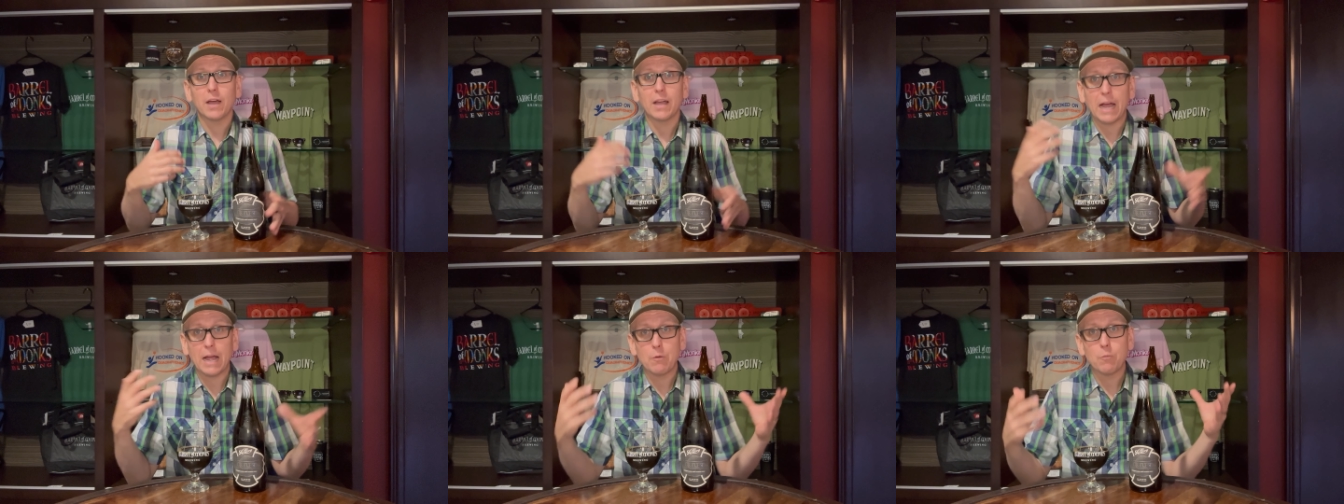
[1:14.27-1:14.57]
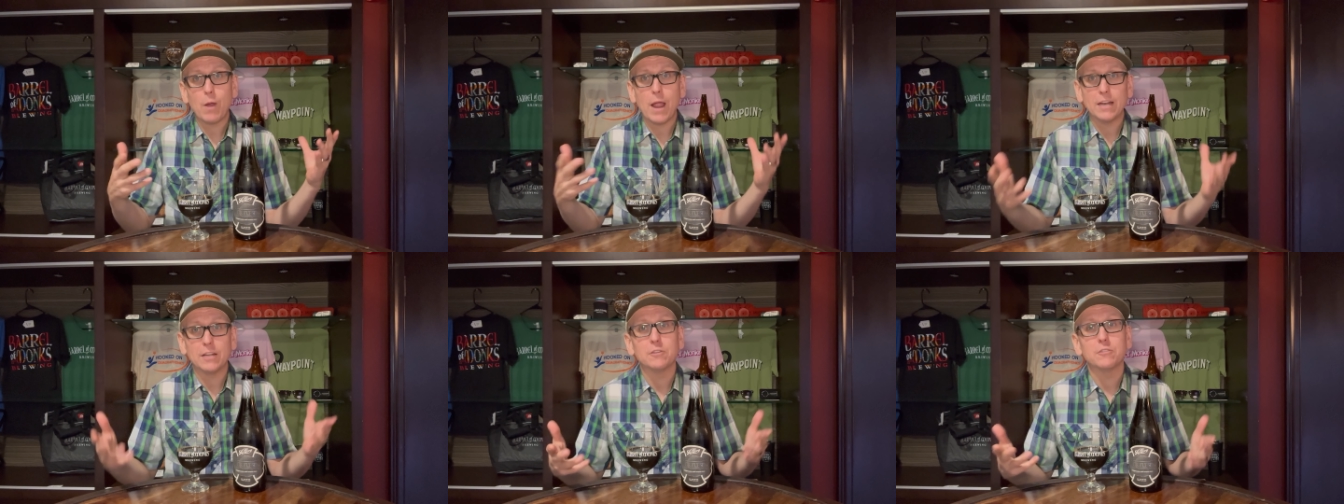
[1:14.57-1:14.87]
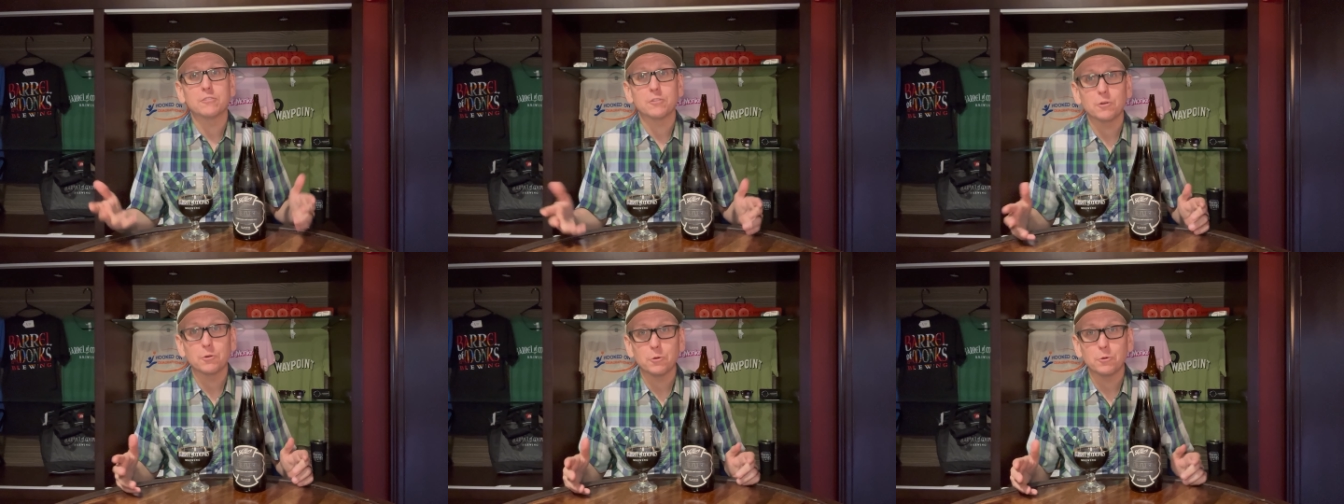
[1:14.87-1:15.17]
So I, I ran
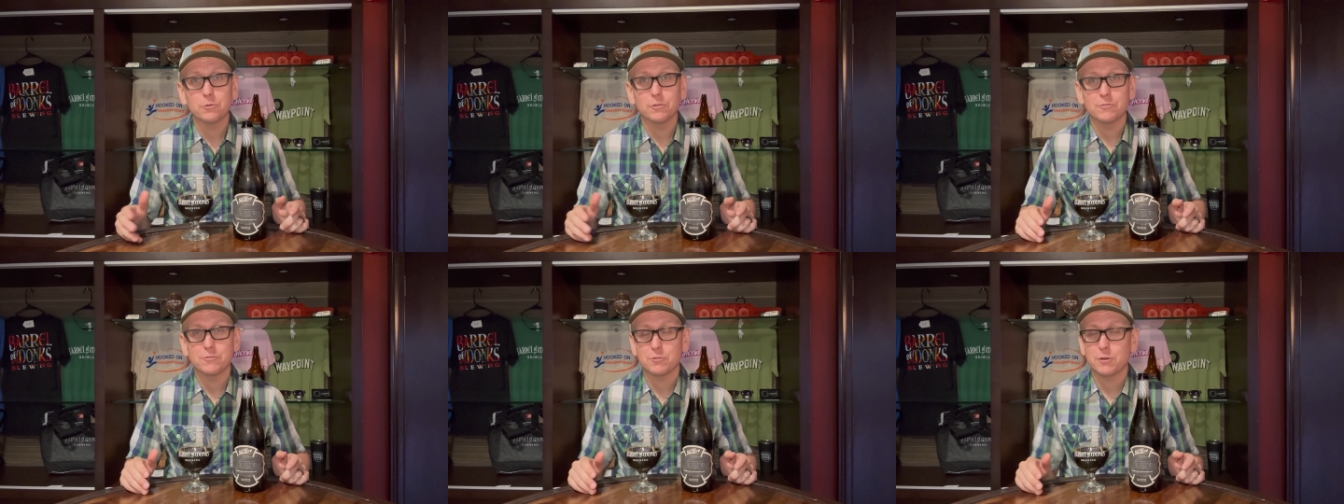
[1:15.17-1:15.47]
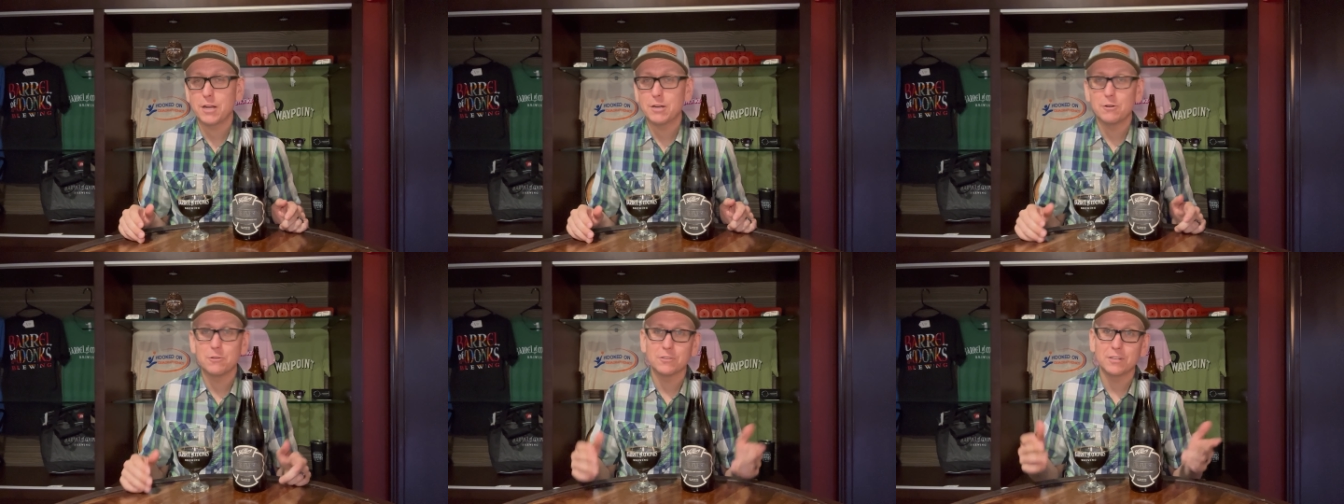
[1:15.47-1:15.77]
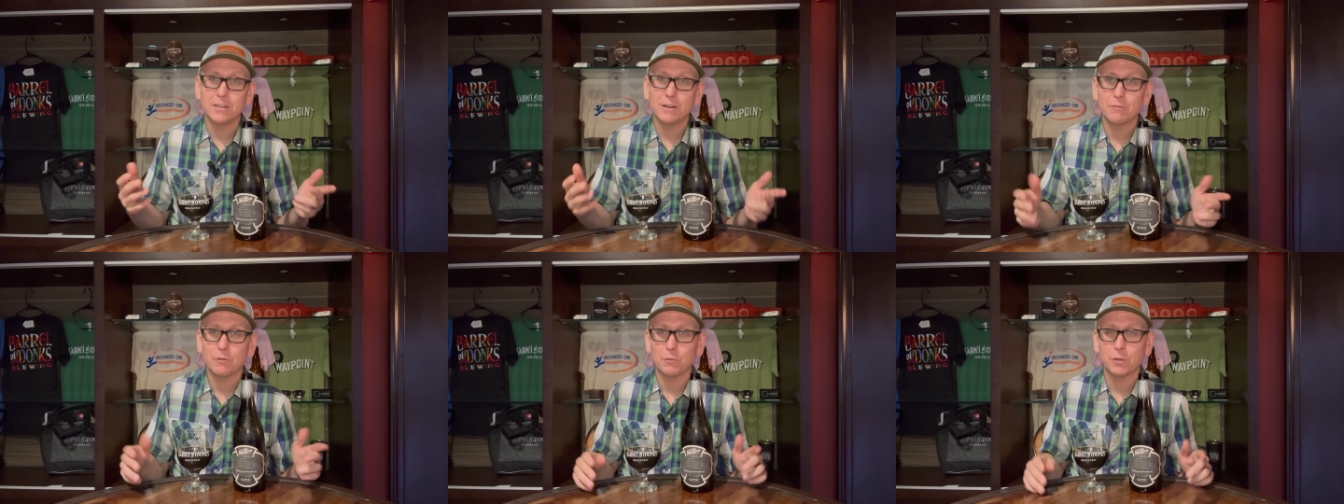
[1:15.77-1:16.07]
in circles of
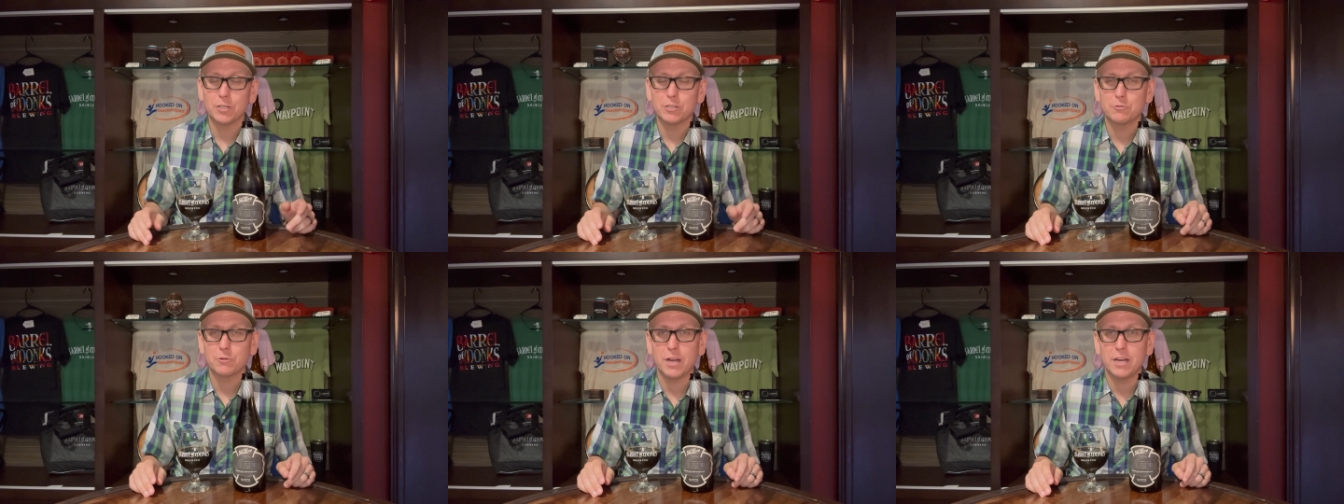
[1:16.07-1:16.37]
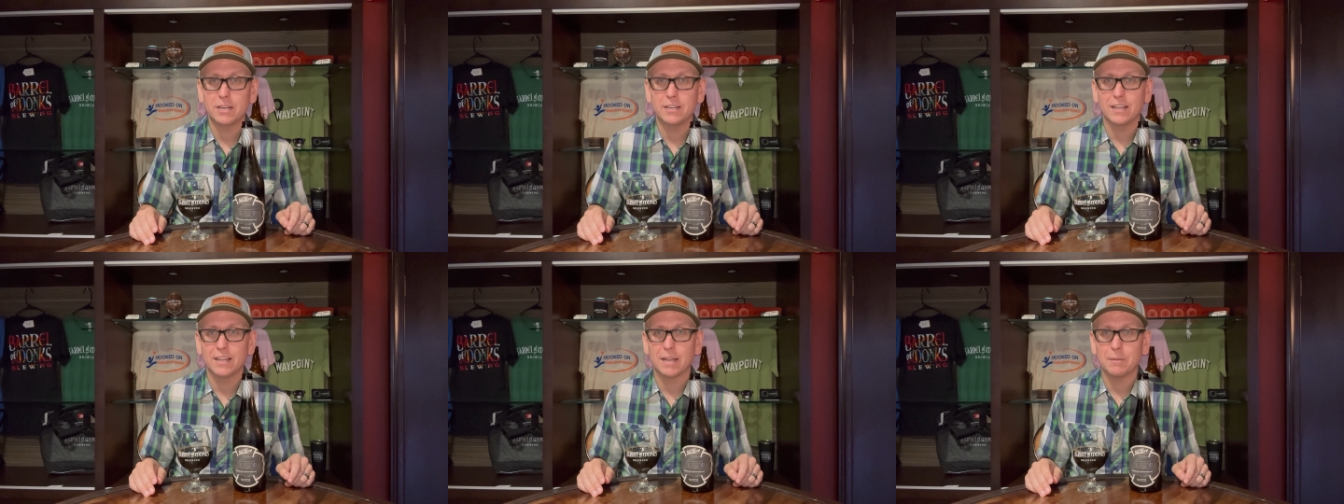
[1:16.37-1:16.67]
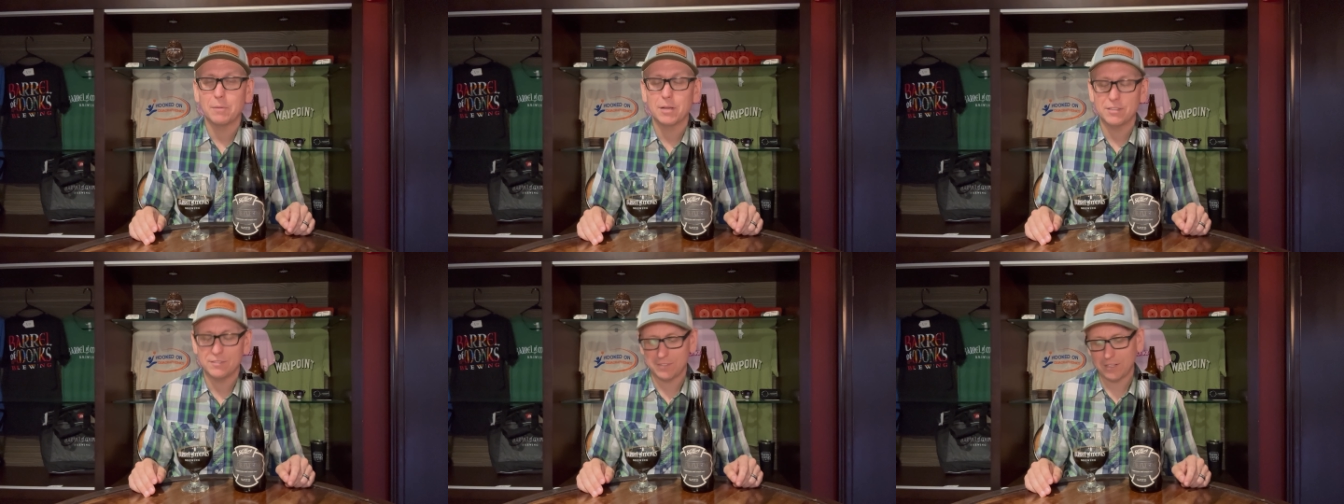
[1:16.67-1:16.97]
traders. I never really traded a
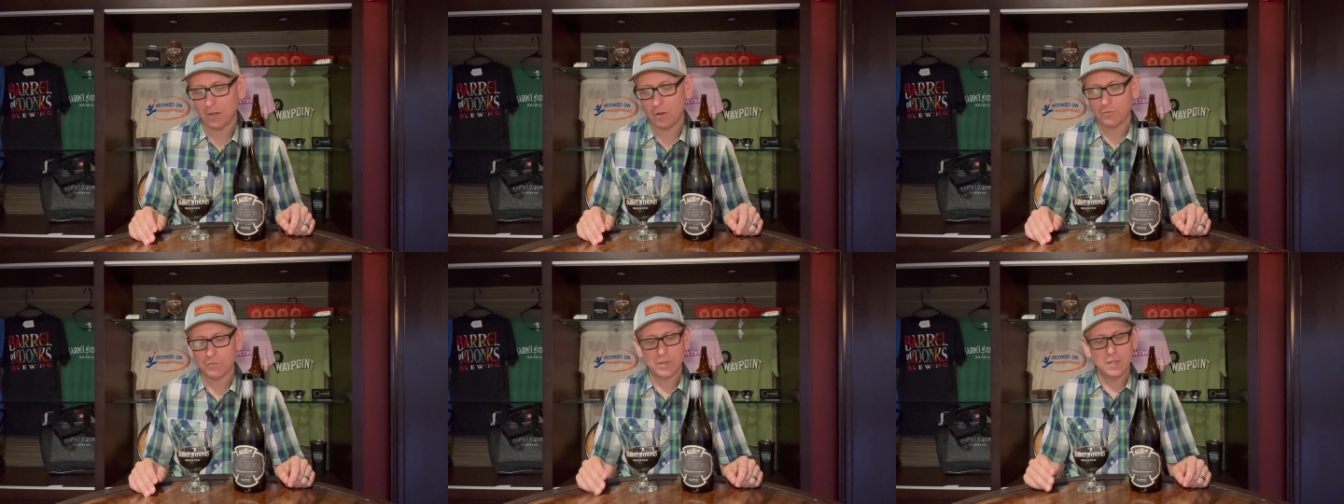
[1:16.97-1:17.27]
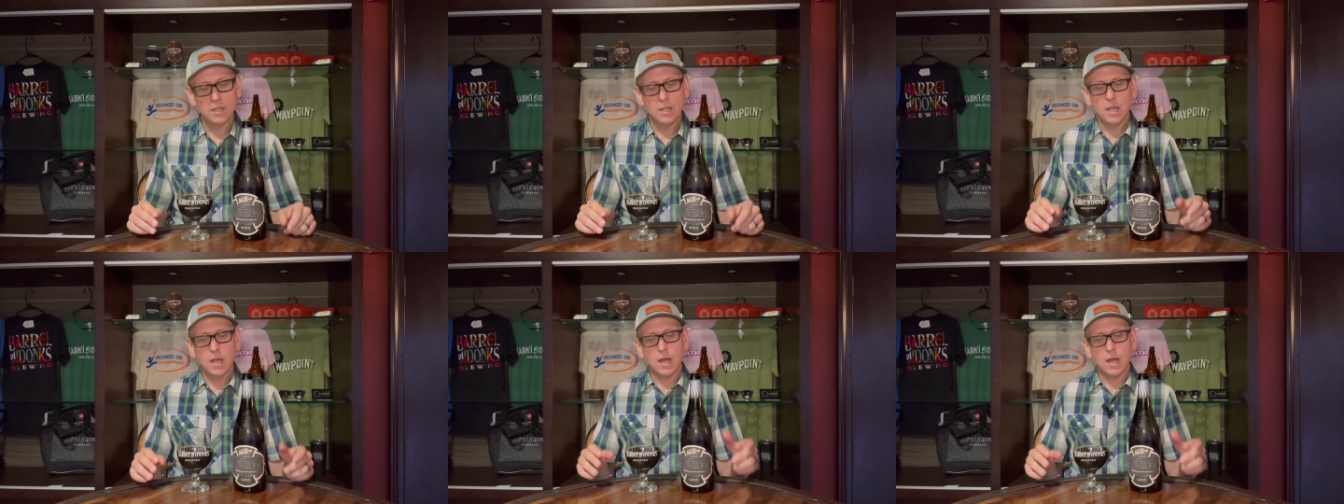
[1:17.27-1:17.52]
lot myself,